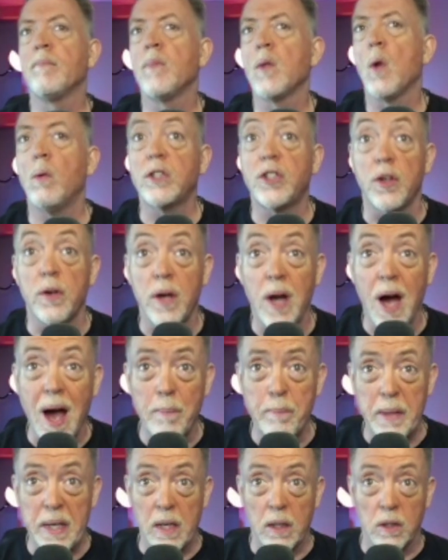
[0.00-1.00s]
What you're not
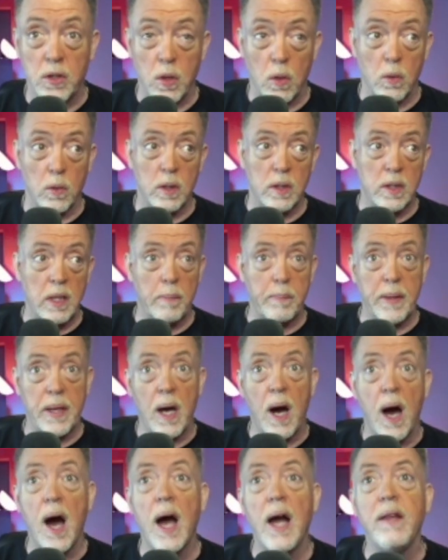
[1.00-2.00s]
being told is that
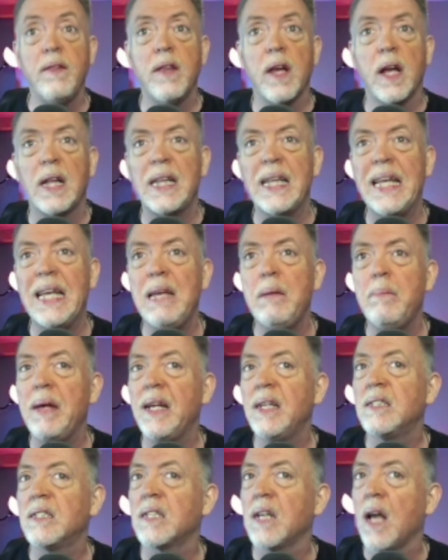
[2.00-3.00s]
behind the gleaming
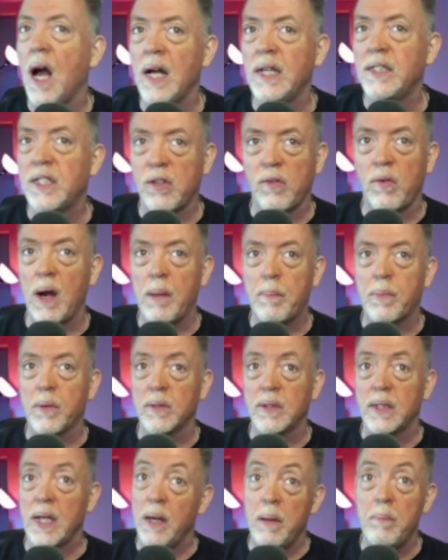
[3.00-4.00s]

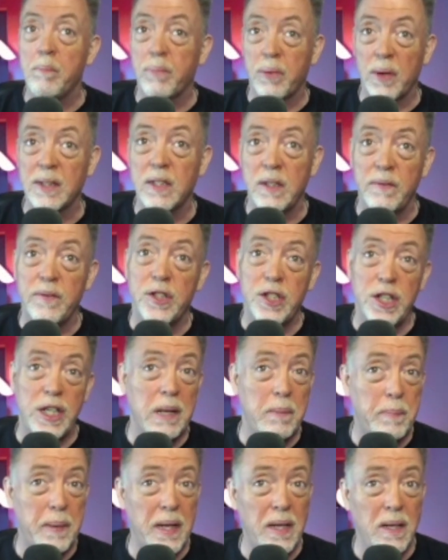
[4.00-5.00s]
skyscrapers and impressive
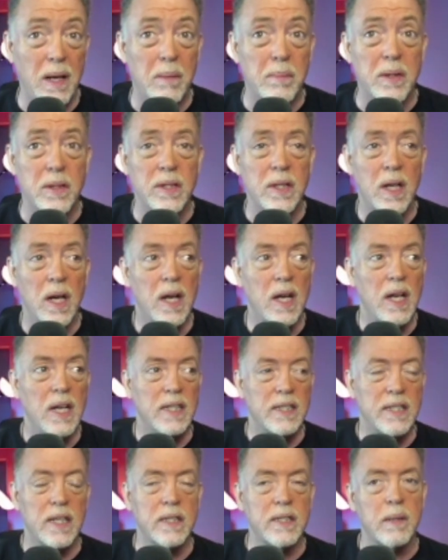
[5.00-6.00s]
GDP numbers
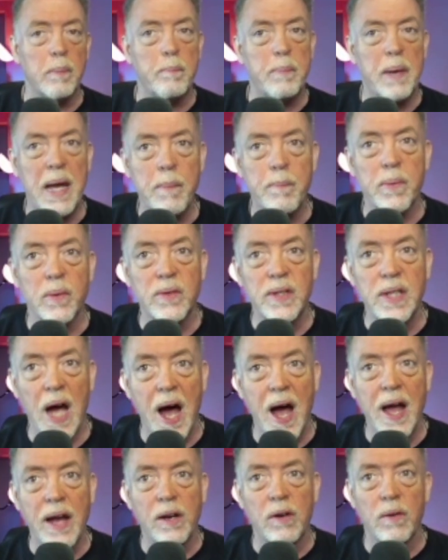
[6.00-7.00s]
sits a paper
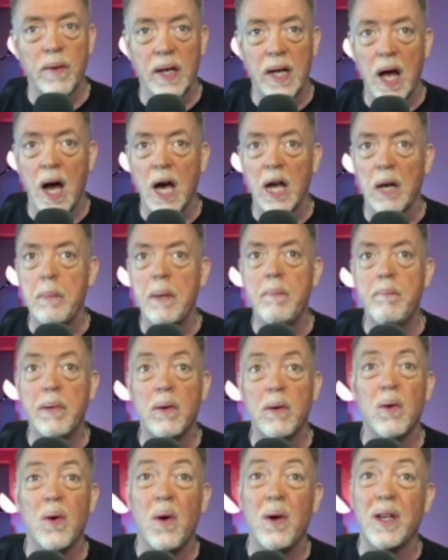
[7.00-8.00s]
tiger economy
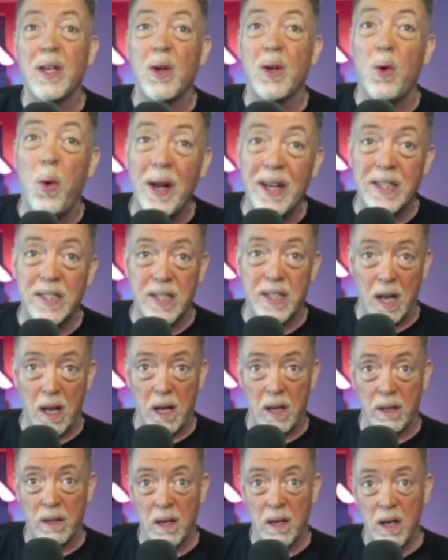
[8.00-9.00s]
built on
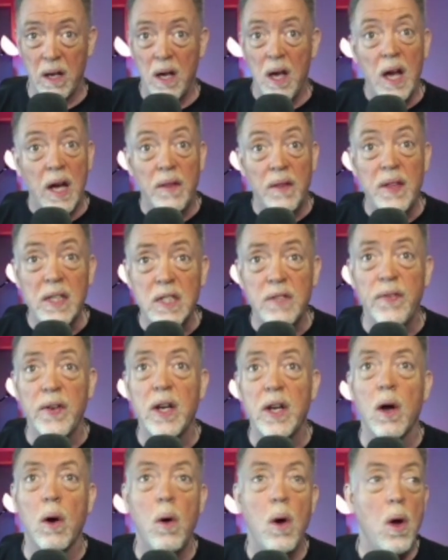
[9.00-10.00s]
quicksand. In this
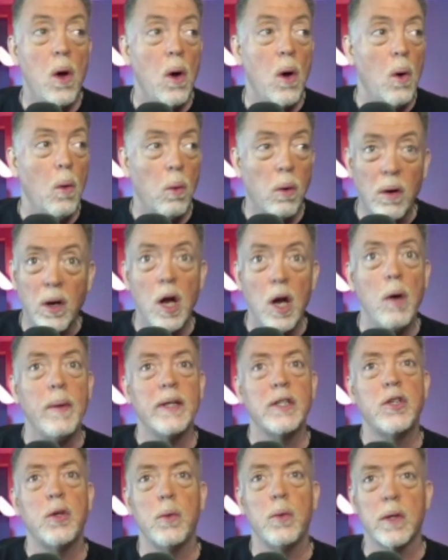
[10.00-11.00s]
video, we're
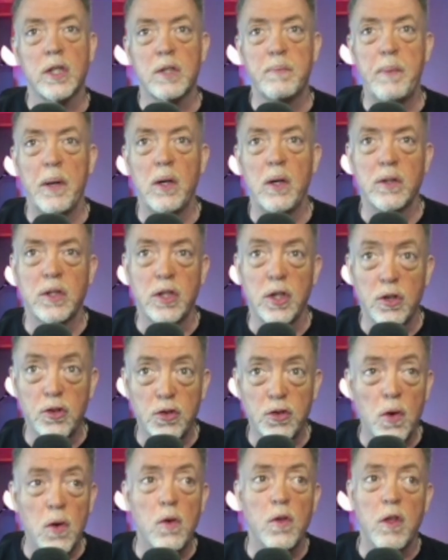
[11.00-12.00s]
going to expose the
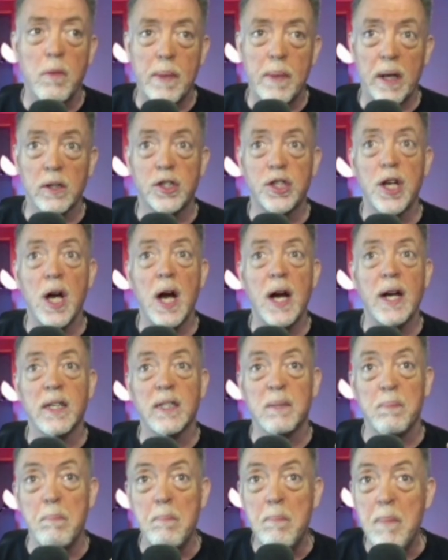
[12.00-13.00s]
truth about
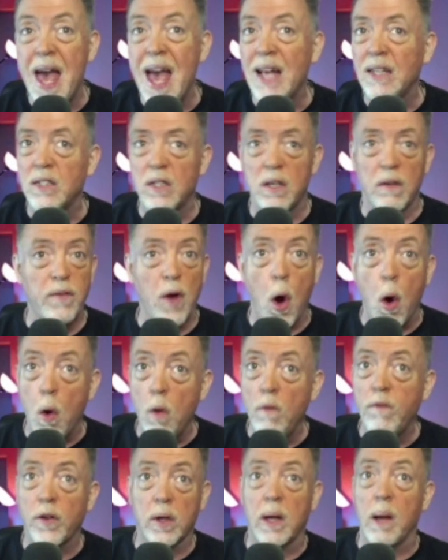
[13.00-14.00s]
China's massive
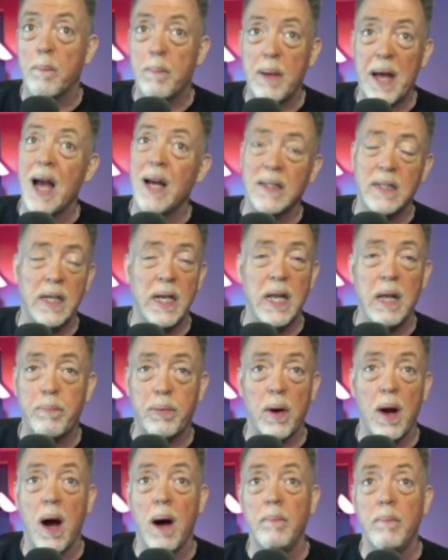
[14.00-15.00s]
overcapacity
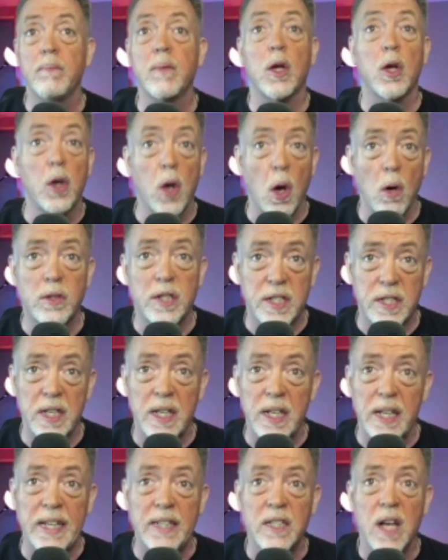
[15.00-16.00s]
problem, ghost
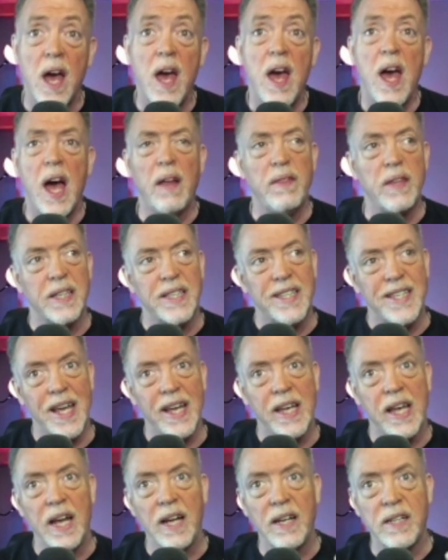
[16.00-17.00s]
cities, and the
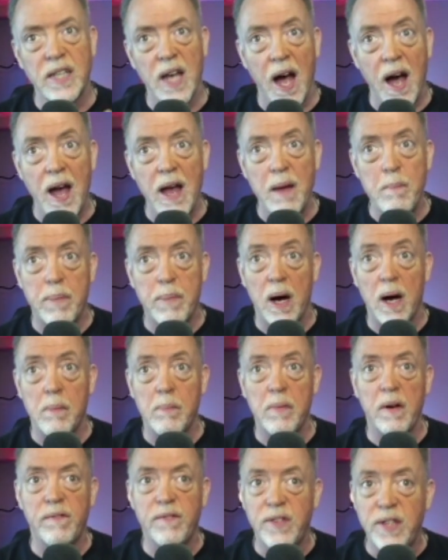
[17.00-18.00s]
ticking time bomb
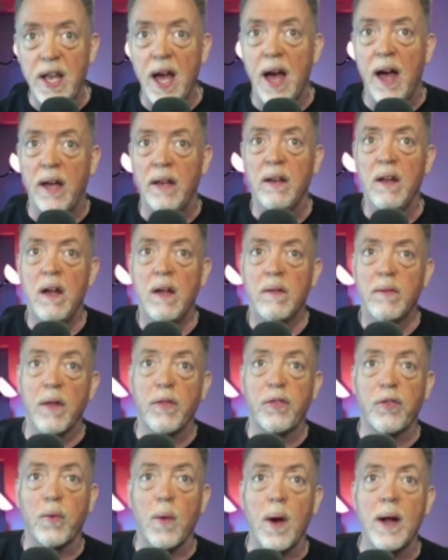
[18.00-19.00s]
of debt that
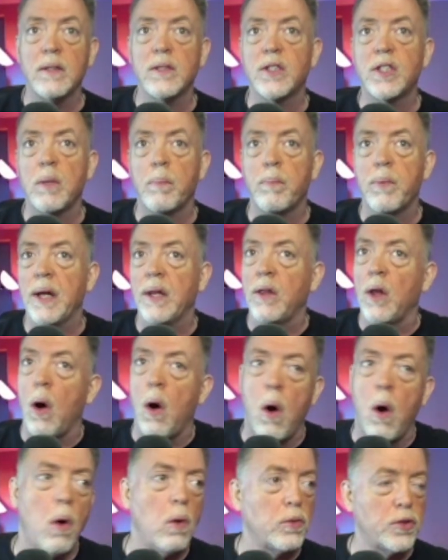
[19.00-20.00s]
threatens to bring the
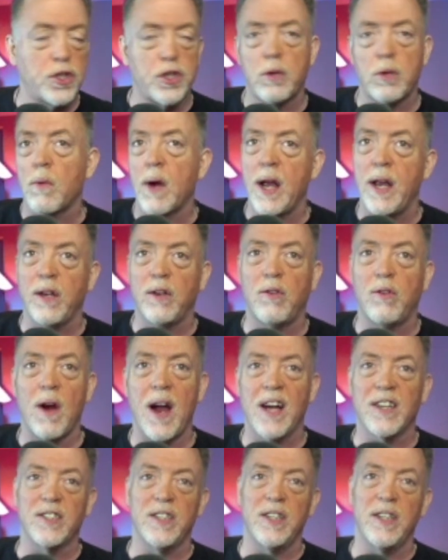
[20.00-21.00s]
whole charade
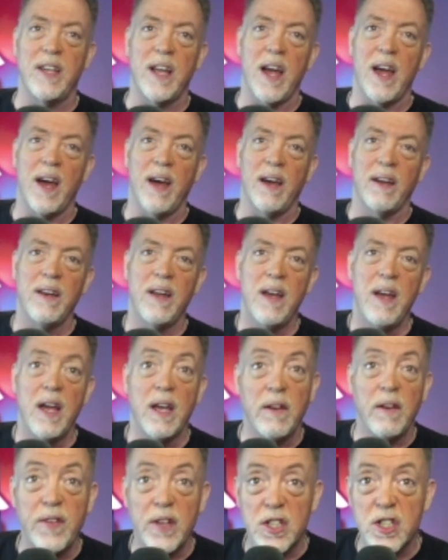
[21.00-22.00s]
crashing down.
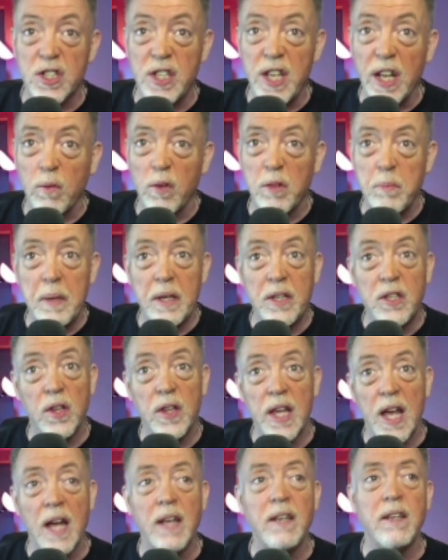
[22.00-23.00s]
And if you stick with me to
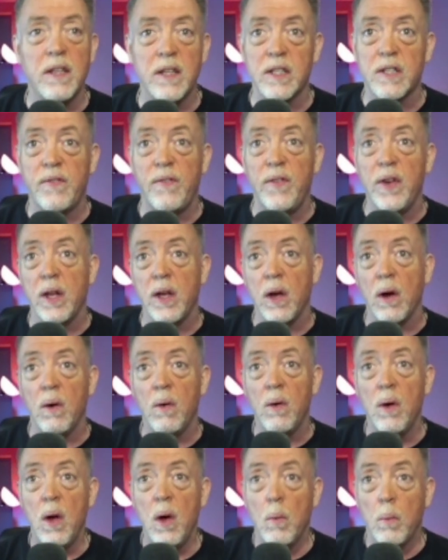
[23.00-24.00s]
the end of this video,
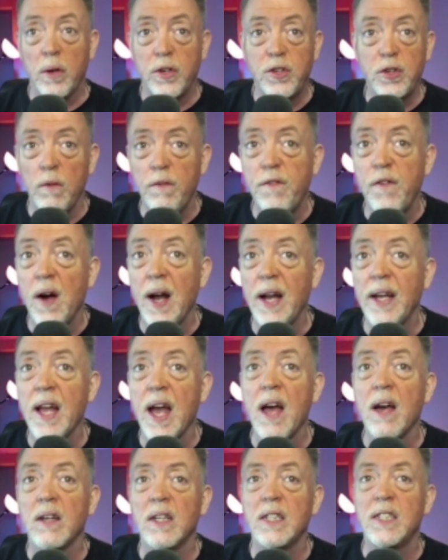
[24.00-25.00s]
what you'll find
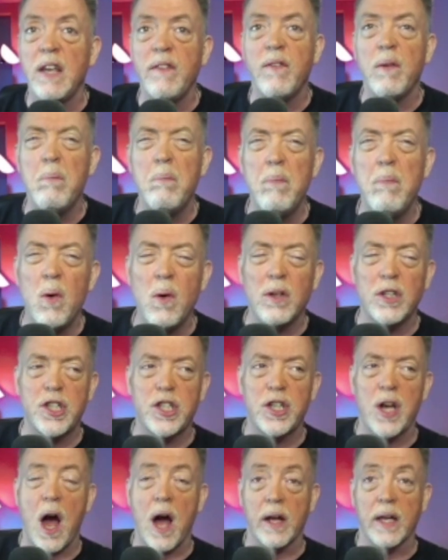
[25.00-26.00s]
out is even more
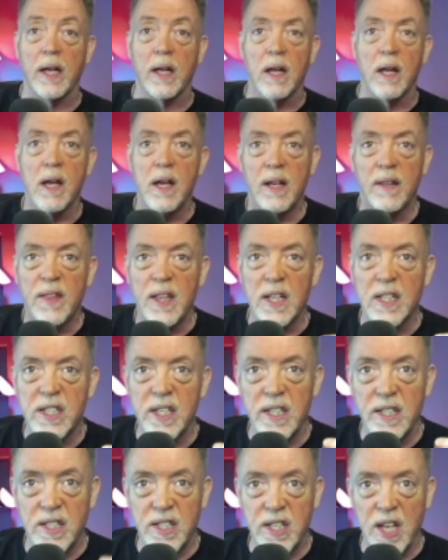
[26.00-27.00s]
shocking. This
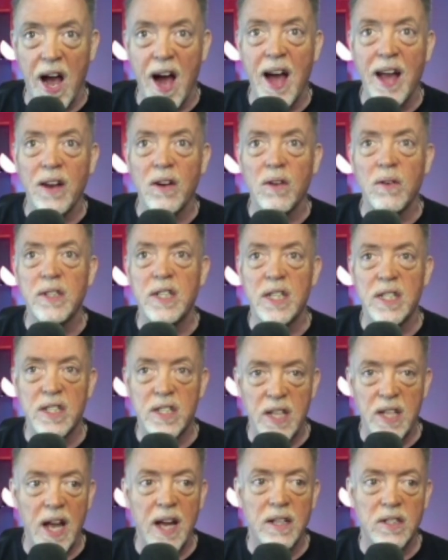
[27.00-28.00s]
entire
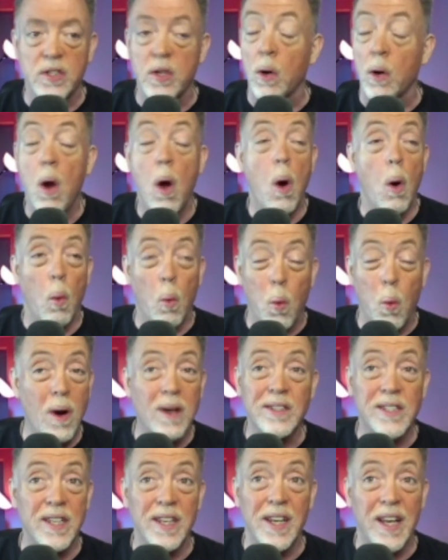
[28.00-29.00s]
disaster
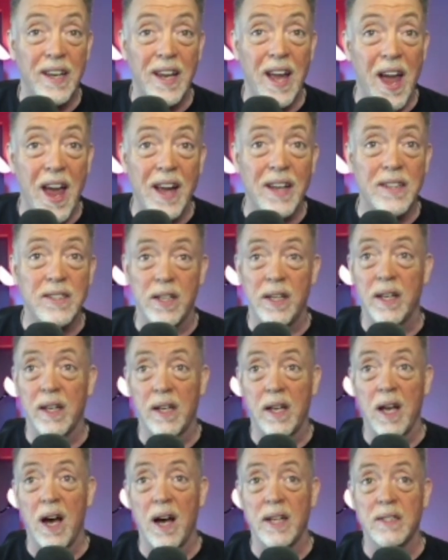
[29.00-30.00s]
wasn't an accident,
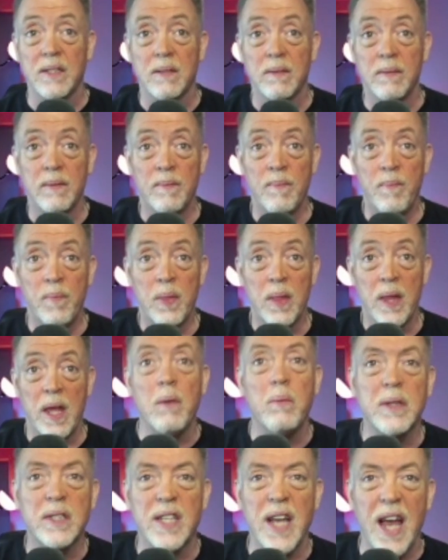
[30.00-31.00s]
guys. It
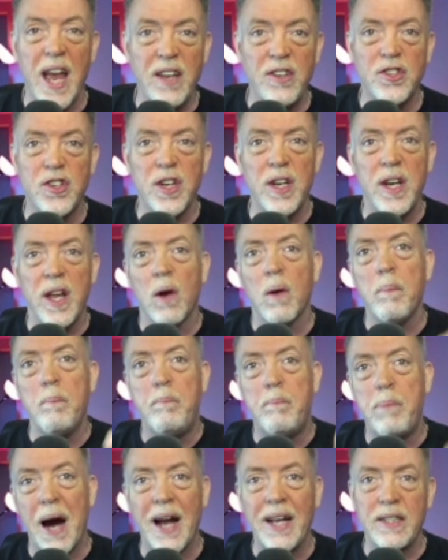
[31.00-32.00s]
was engineered
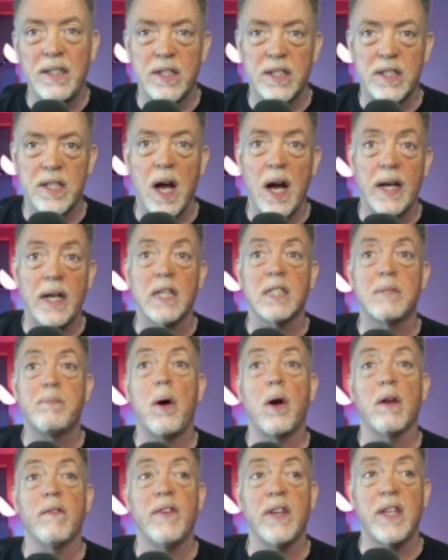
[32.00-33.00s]
by design as
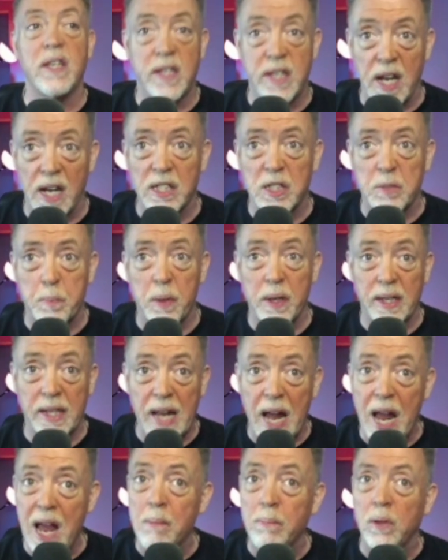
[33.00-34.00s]
part of a desperate
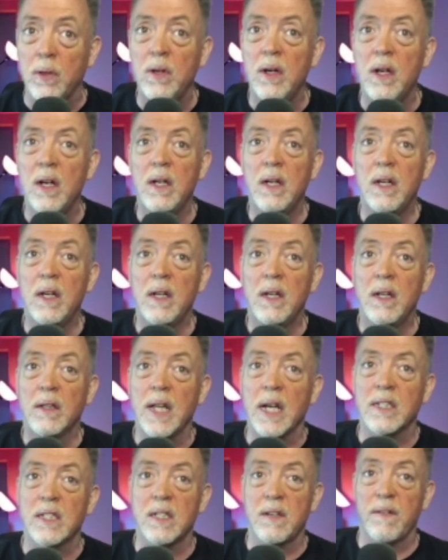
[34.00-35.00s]
gamble
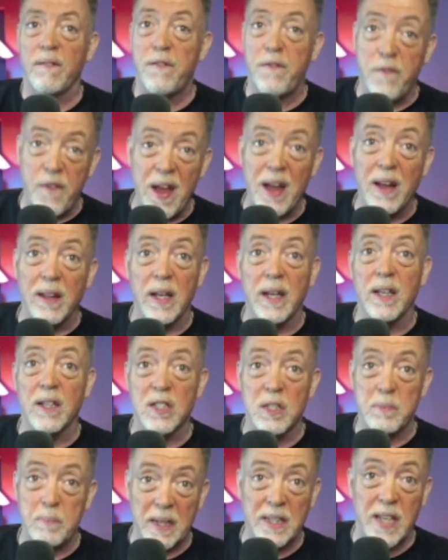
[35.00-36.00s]
that's failing
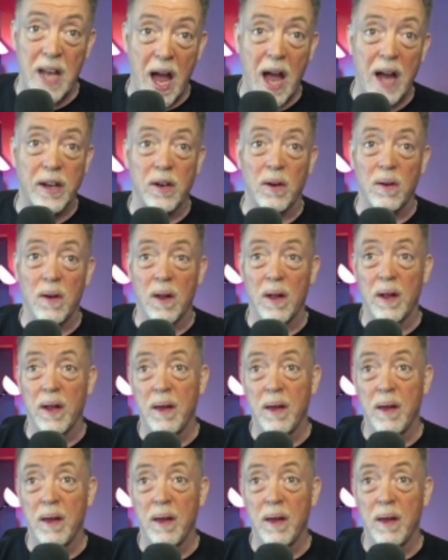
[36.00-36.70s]
spectacularly.